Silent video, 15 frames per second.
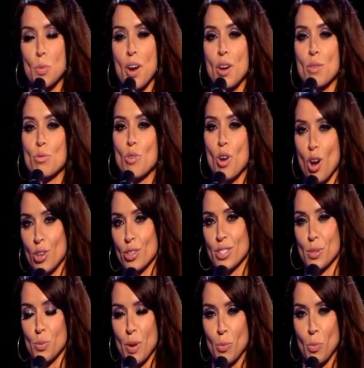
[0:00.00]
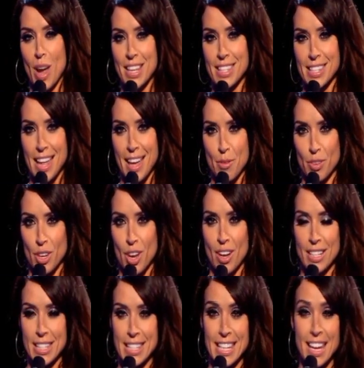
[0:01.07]
were rocked when Westlife
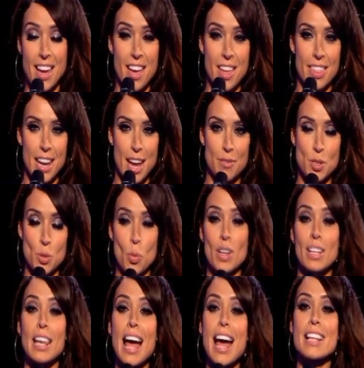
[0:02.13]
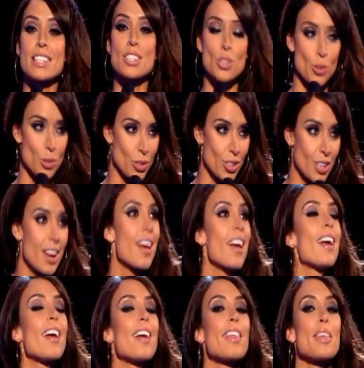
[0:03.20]
announced that after one last tour,
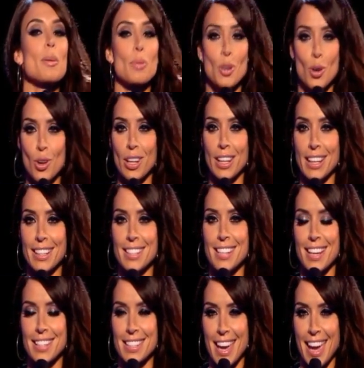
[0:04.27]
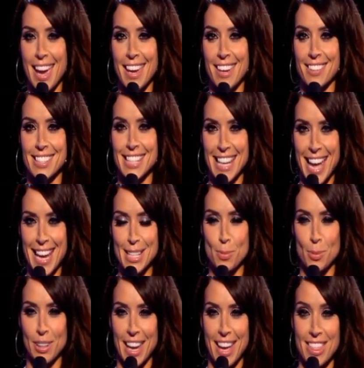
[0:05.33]
they were calling it a day. Tonight,
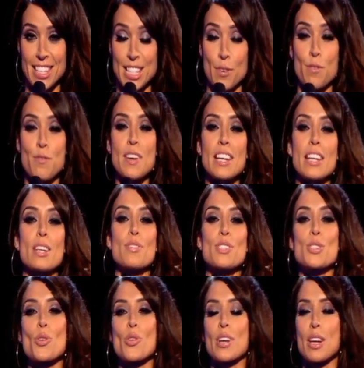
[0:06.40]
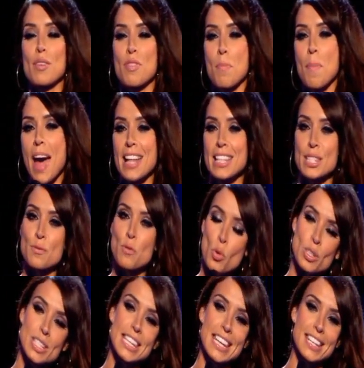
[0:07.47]
we'll get the definitive story of the band's
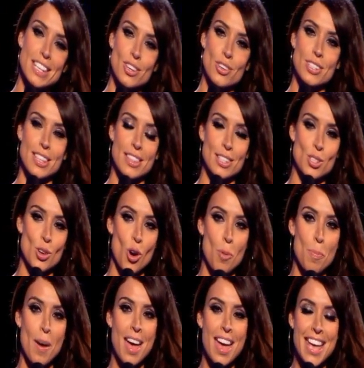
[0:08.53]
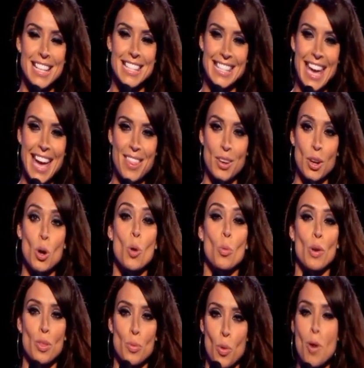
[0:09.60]
14 years at the top, together
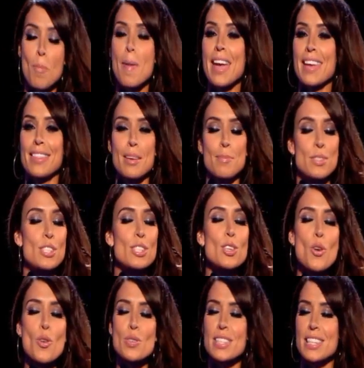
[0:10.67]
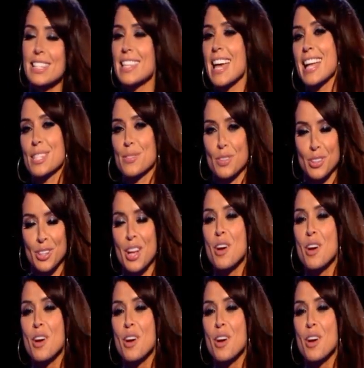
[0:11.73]
with what made them so successful